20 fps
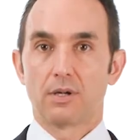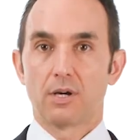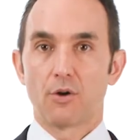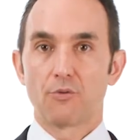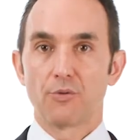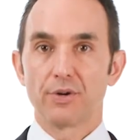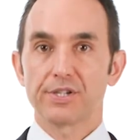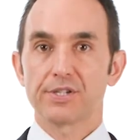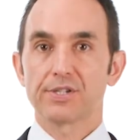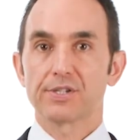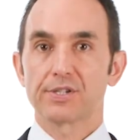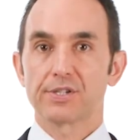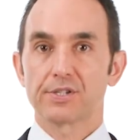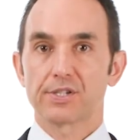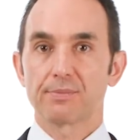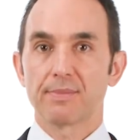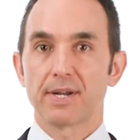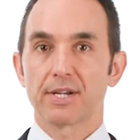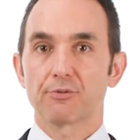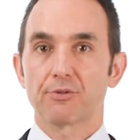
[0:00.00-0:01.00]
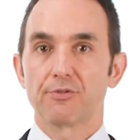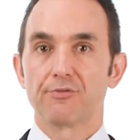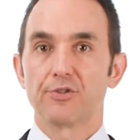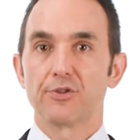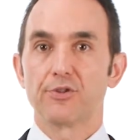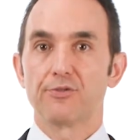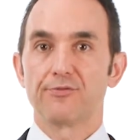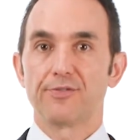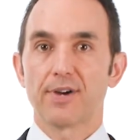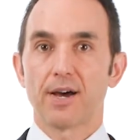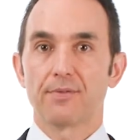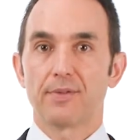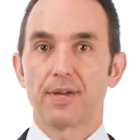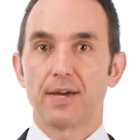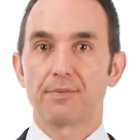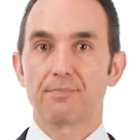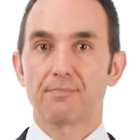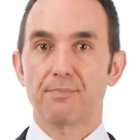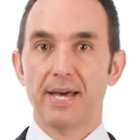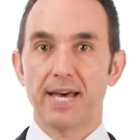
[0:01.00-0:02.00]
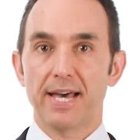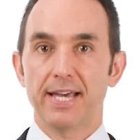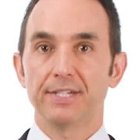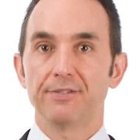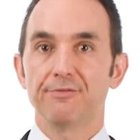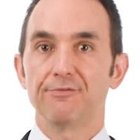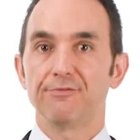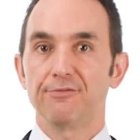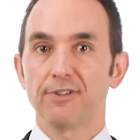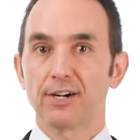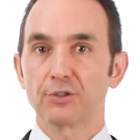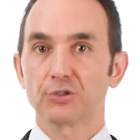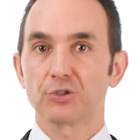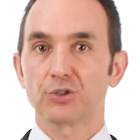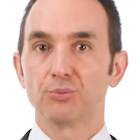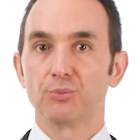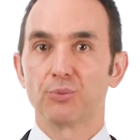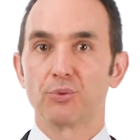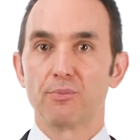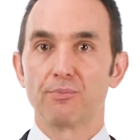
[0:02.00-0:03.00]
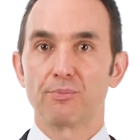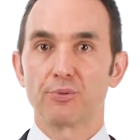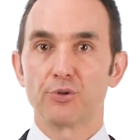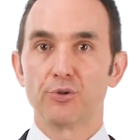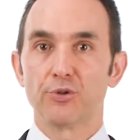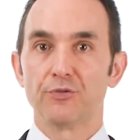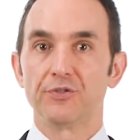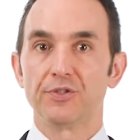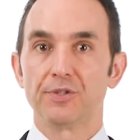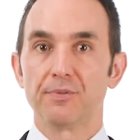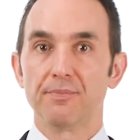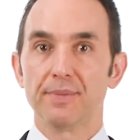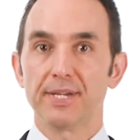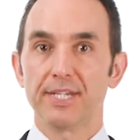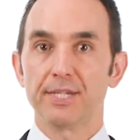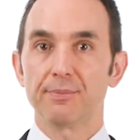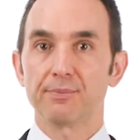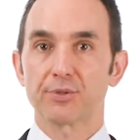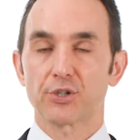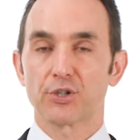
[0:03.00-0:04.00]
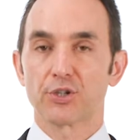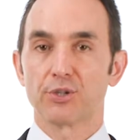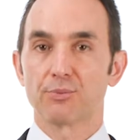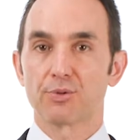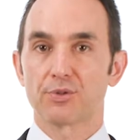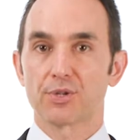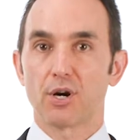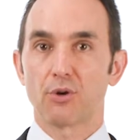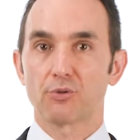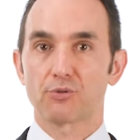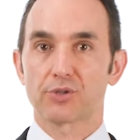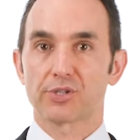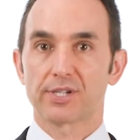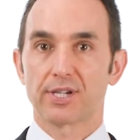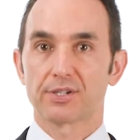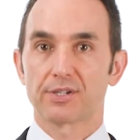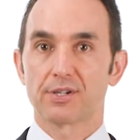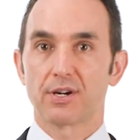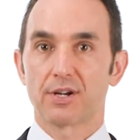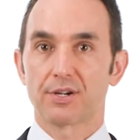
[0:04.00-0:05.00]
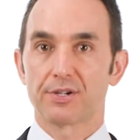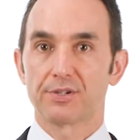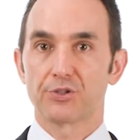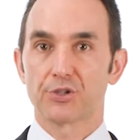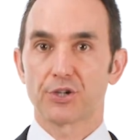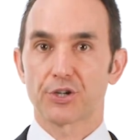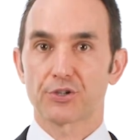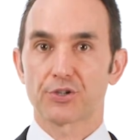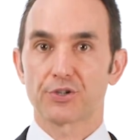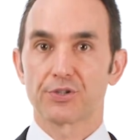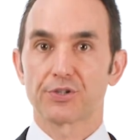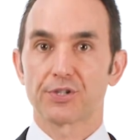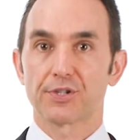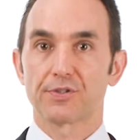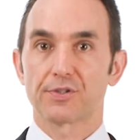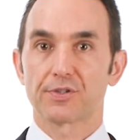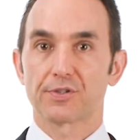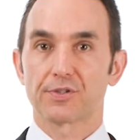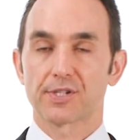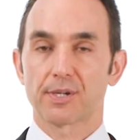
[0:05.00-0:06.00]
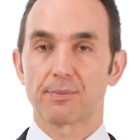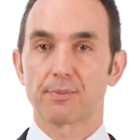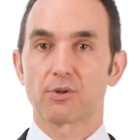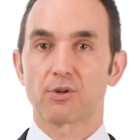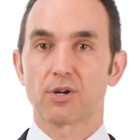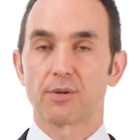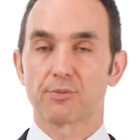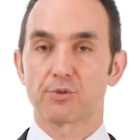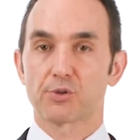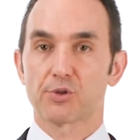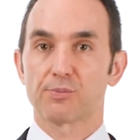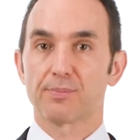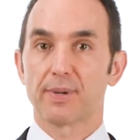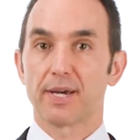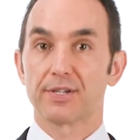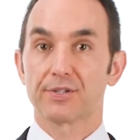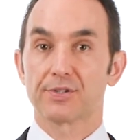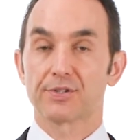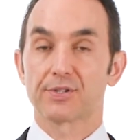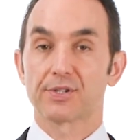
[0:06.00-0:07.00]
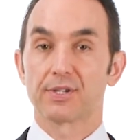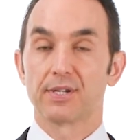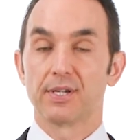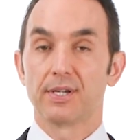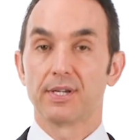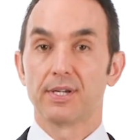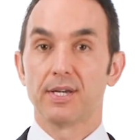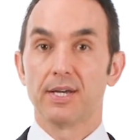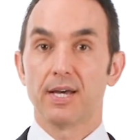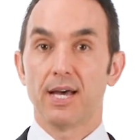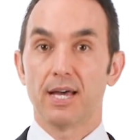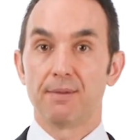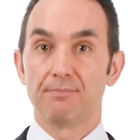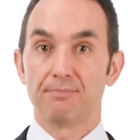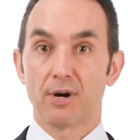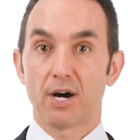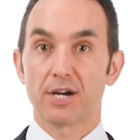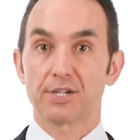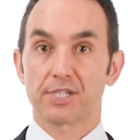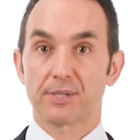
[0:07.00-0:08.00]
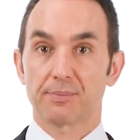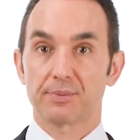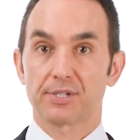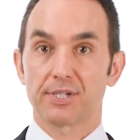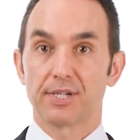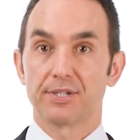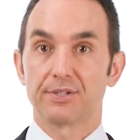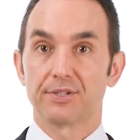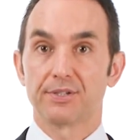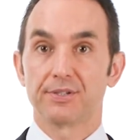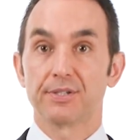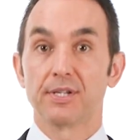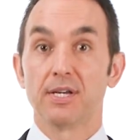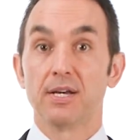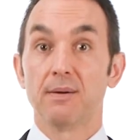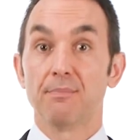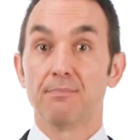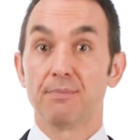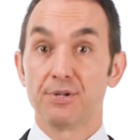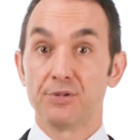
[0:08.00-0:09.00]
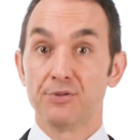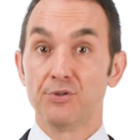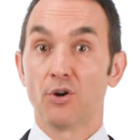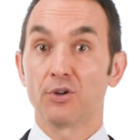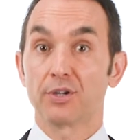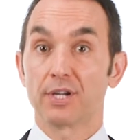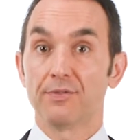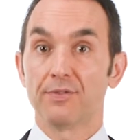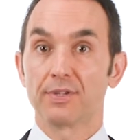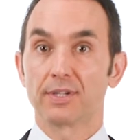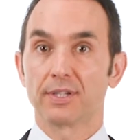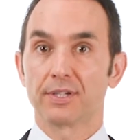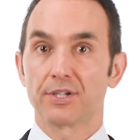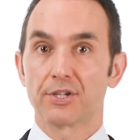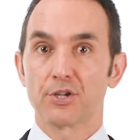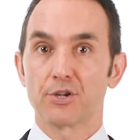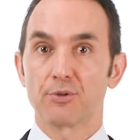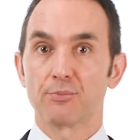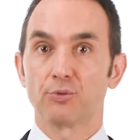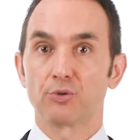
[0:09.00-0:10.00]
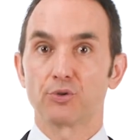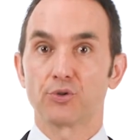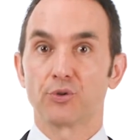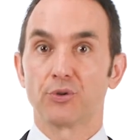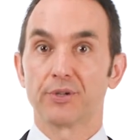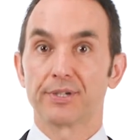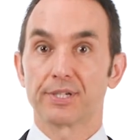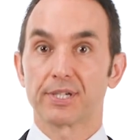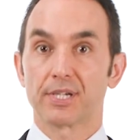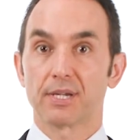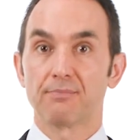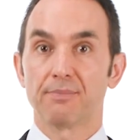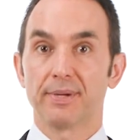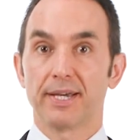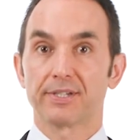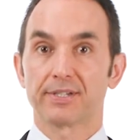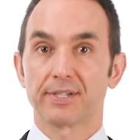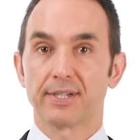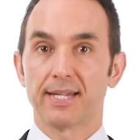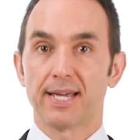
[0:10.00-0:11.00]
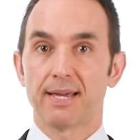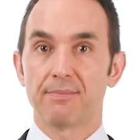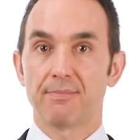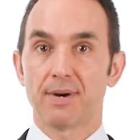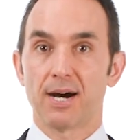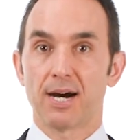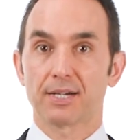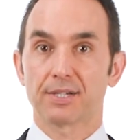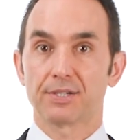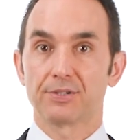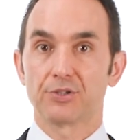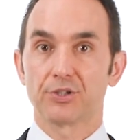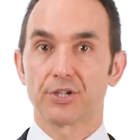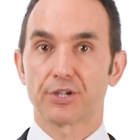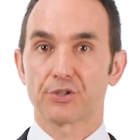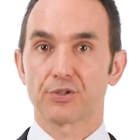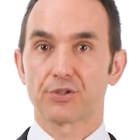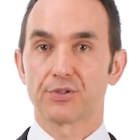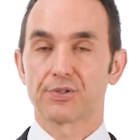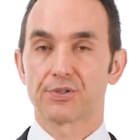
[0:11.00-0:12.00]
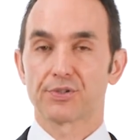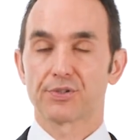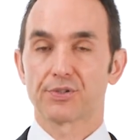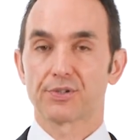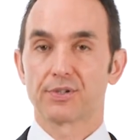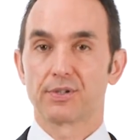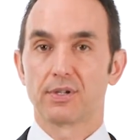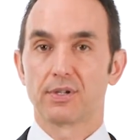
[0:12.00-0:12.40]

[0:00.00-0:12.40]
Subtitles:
A recent systematic review found that pain and function were improved in the medium term with ultrasound-guided injections into the subacromial space and biceps tendon, but not in the glenohumeral joint compared to landmark injections.